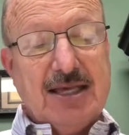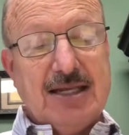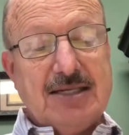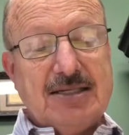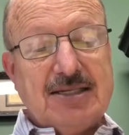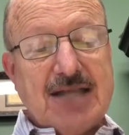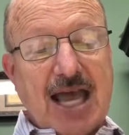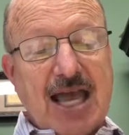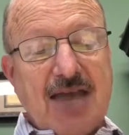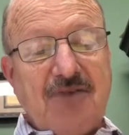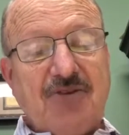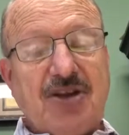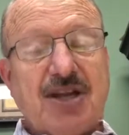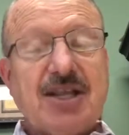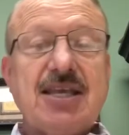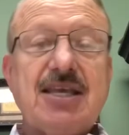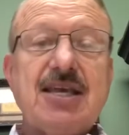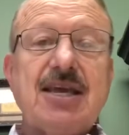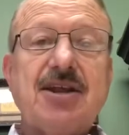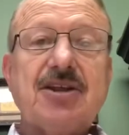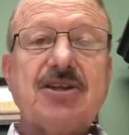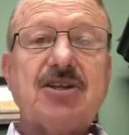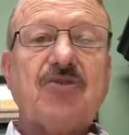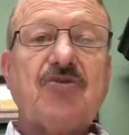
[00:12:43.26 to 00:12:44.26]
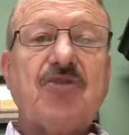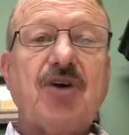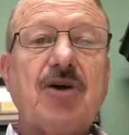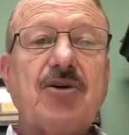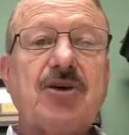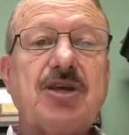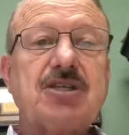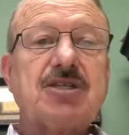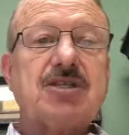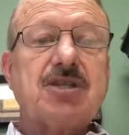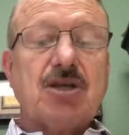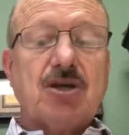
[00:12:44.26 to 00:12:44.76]
David again is
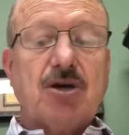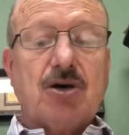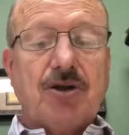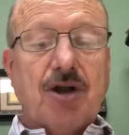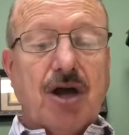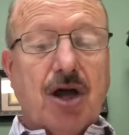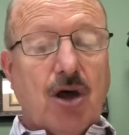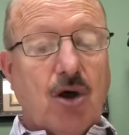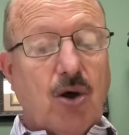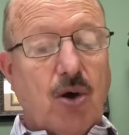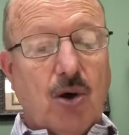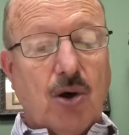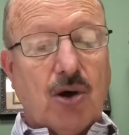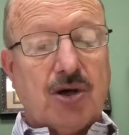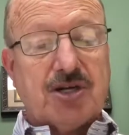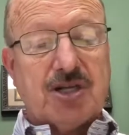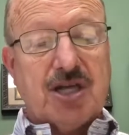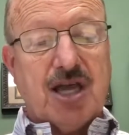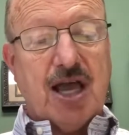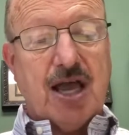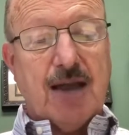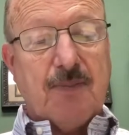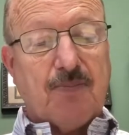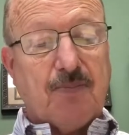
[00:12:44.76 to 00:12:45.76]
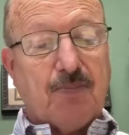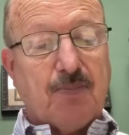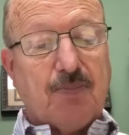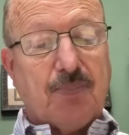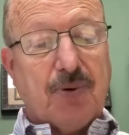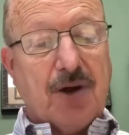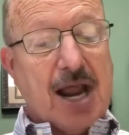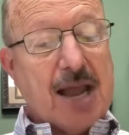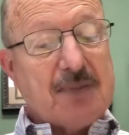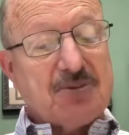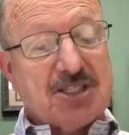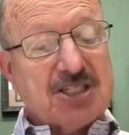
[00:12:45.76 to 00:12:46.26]
focusing on a hard time,
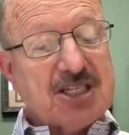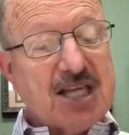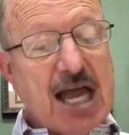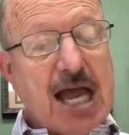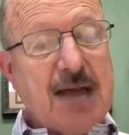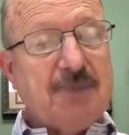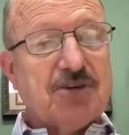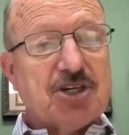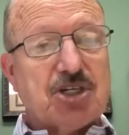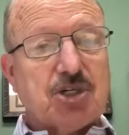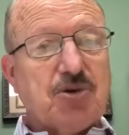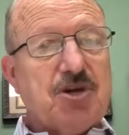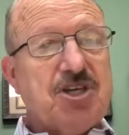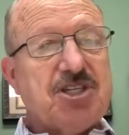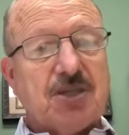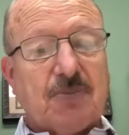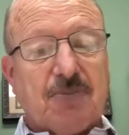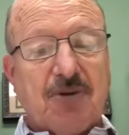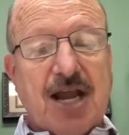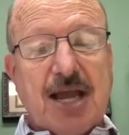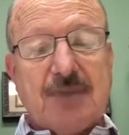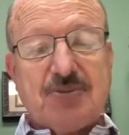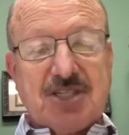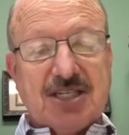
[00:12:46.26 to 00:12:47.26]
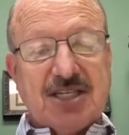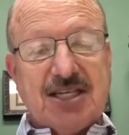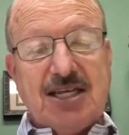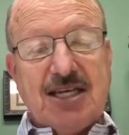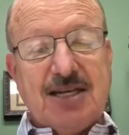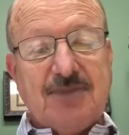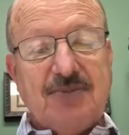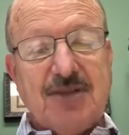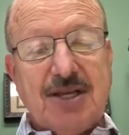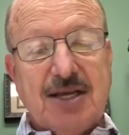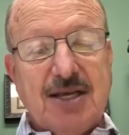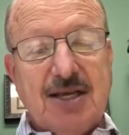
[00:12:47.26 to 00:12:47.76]
perhaps a time of treason, perhaps
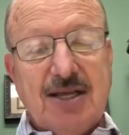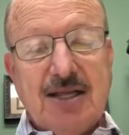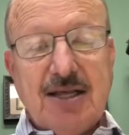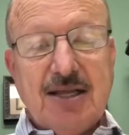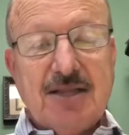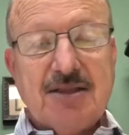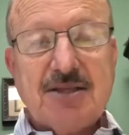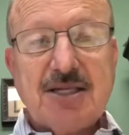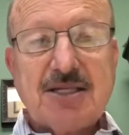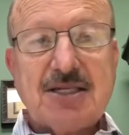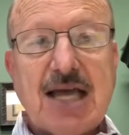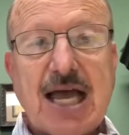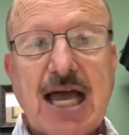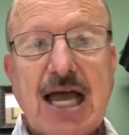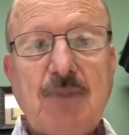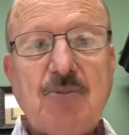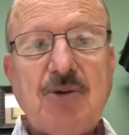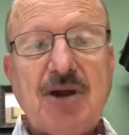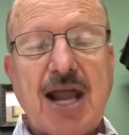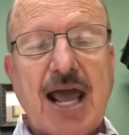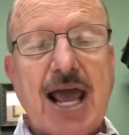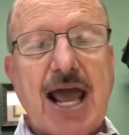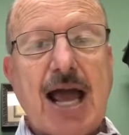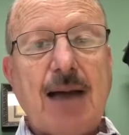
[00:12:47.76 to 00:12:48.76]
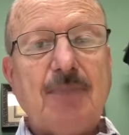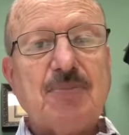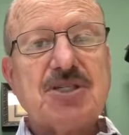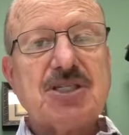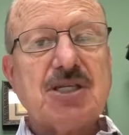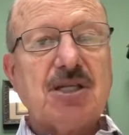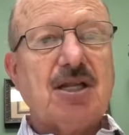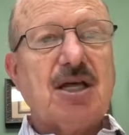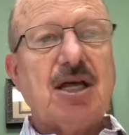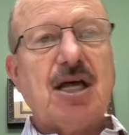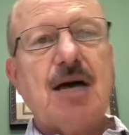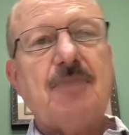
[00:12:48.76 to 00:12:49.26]
again the time when
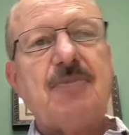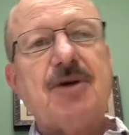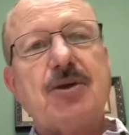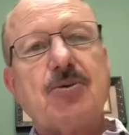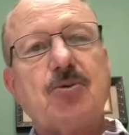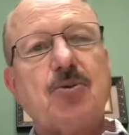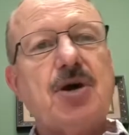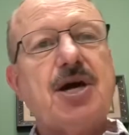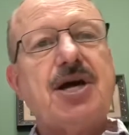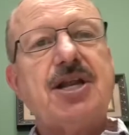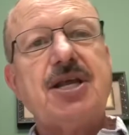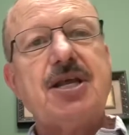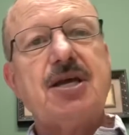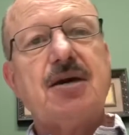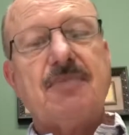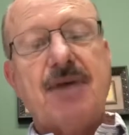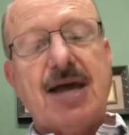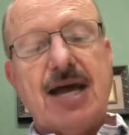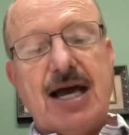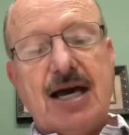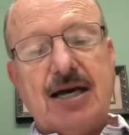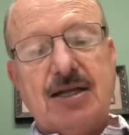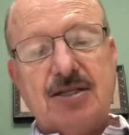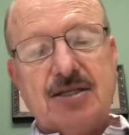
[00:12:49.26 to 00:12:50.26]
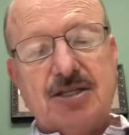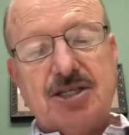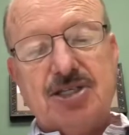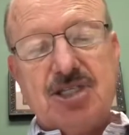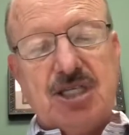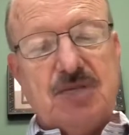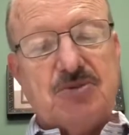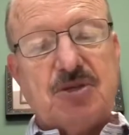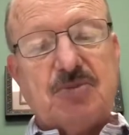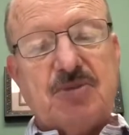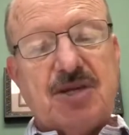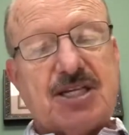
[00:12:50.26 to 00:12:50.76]
Absalom had run him out. This
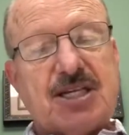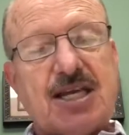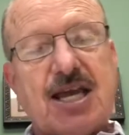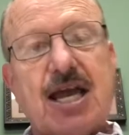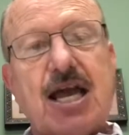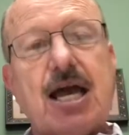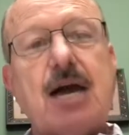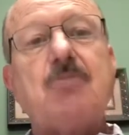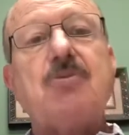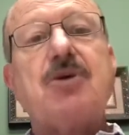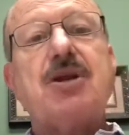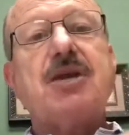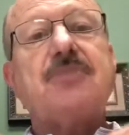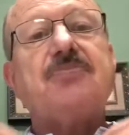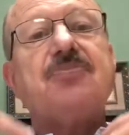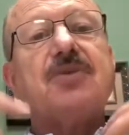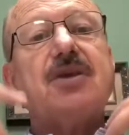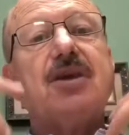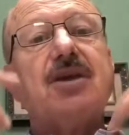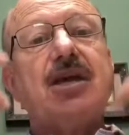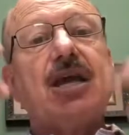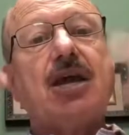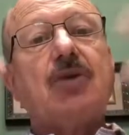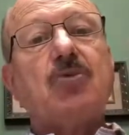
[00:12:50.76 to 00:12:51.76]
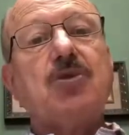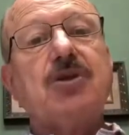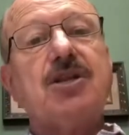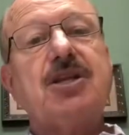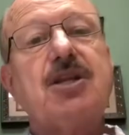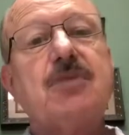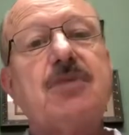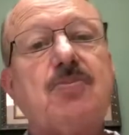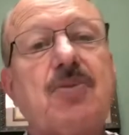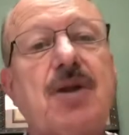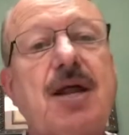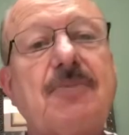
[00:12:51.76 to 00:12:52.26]
seems to be a time when he, he really
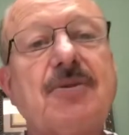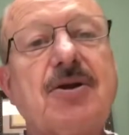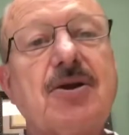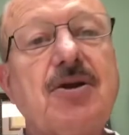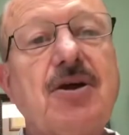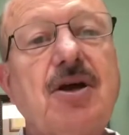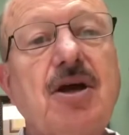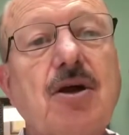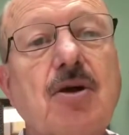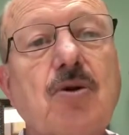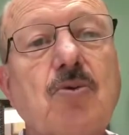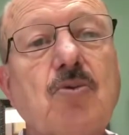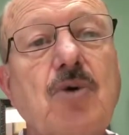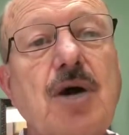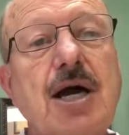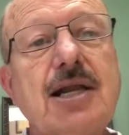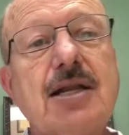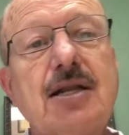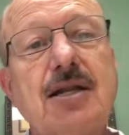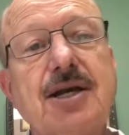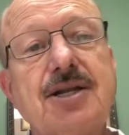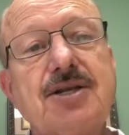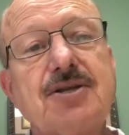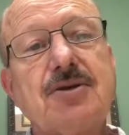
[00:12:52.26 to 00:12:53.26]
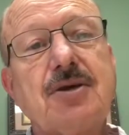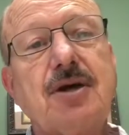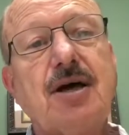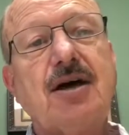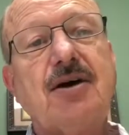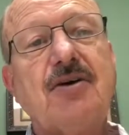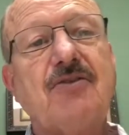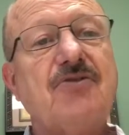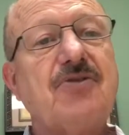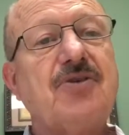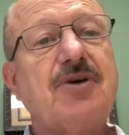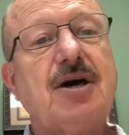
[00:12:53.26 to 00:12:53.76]
didn't probably write a lot of,
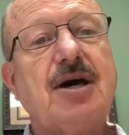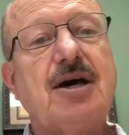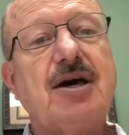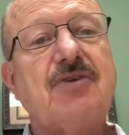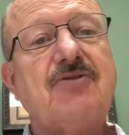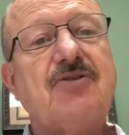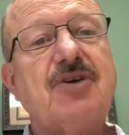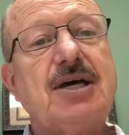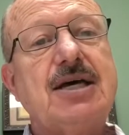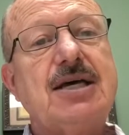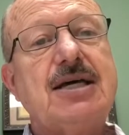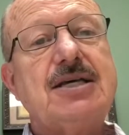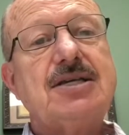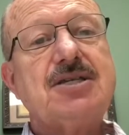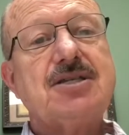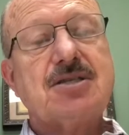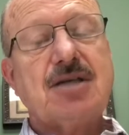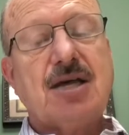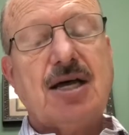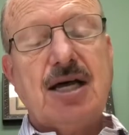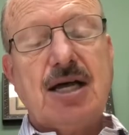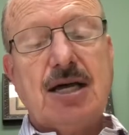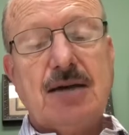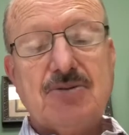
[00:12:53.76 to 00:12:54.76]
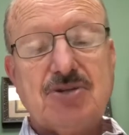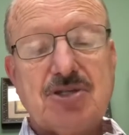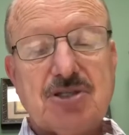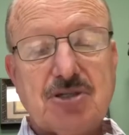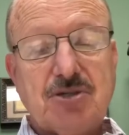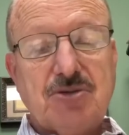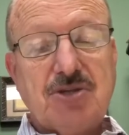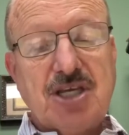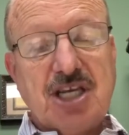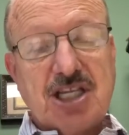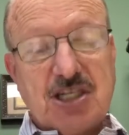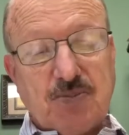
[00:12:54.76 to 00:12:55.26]
of, of Psalms
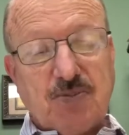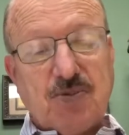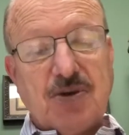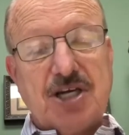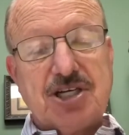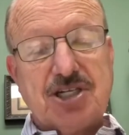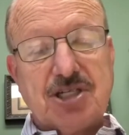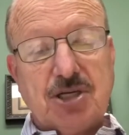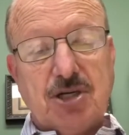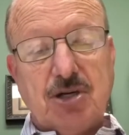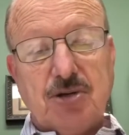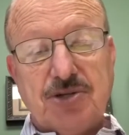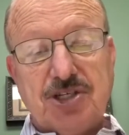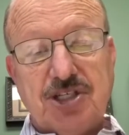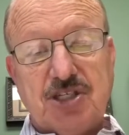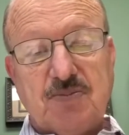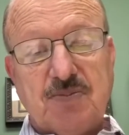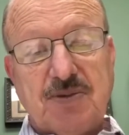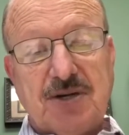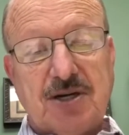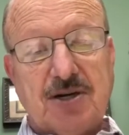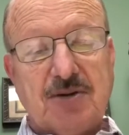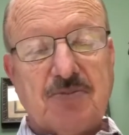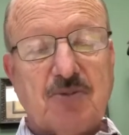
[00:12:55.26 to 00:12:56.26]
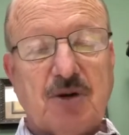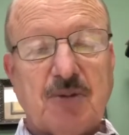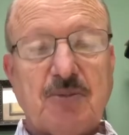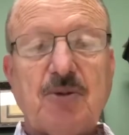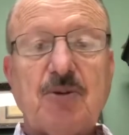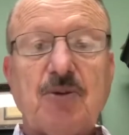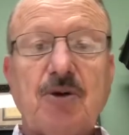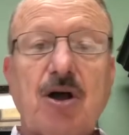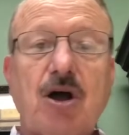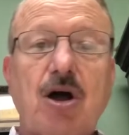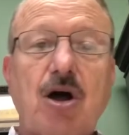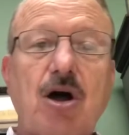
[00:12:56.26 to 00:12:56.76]
through the inspiration of the Holy Spirit.
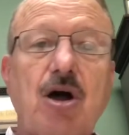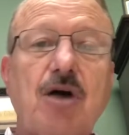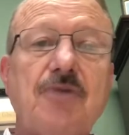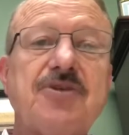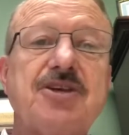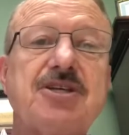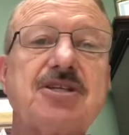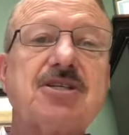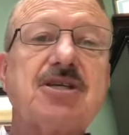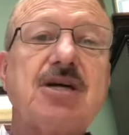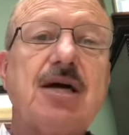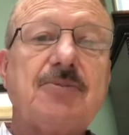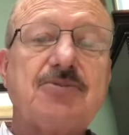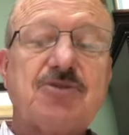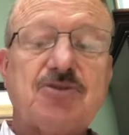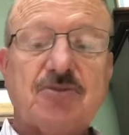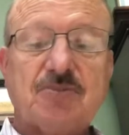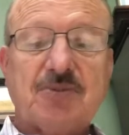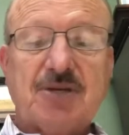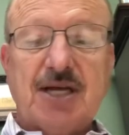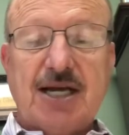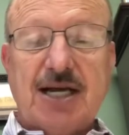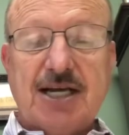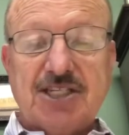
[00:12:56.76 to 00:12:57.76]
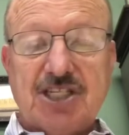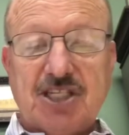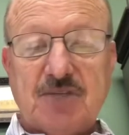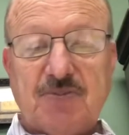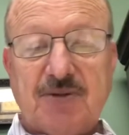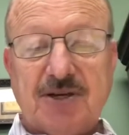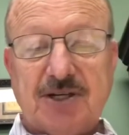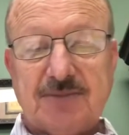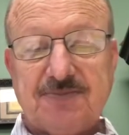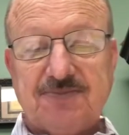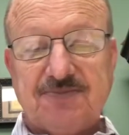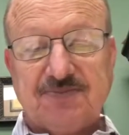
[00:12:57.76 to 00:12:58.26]
Remember, all this comes from God's
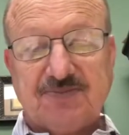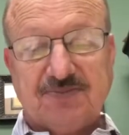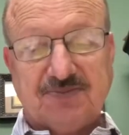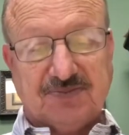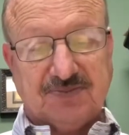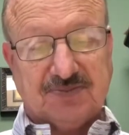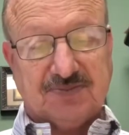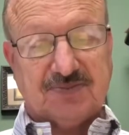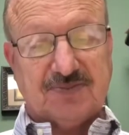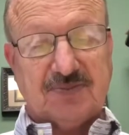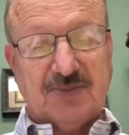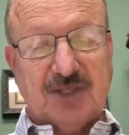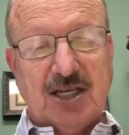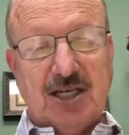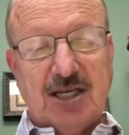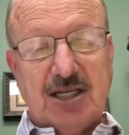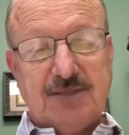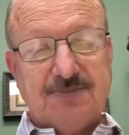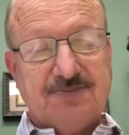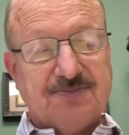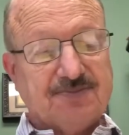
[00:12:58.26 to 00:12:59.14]
Spirit. Uh,